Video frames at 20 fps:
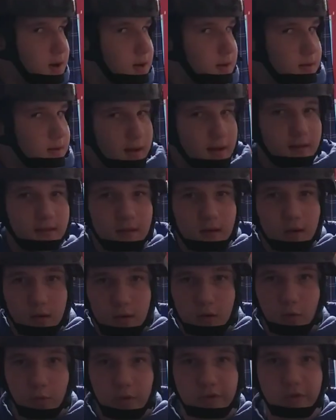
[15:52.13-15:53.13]
like
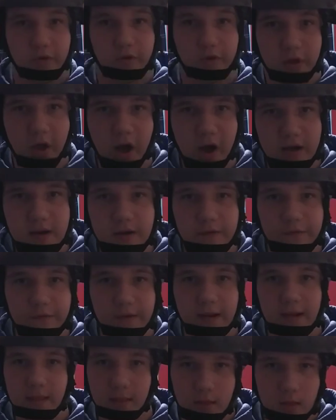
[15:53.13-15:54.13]
literally with your gun to
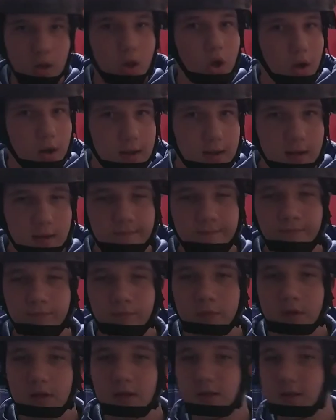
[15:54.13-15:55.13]
freaking look,
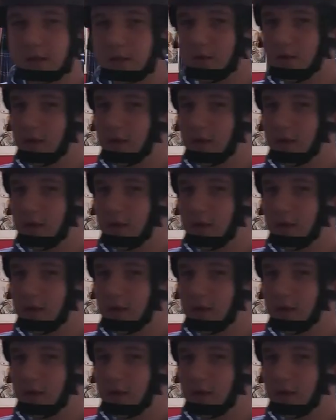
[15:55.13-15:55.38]
because like you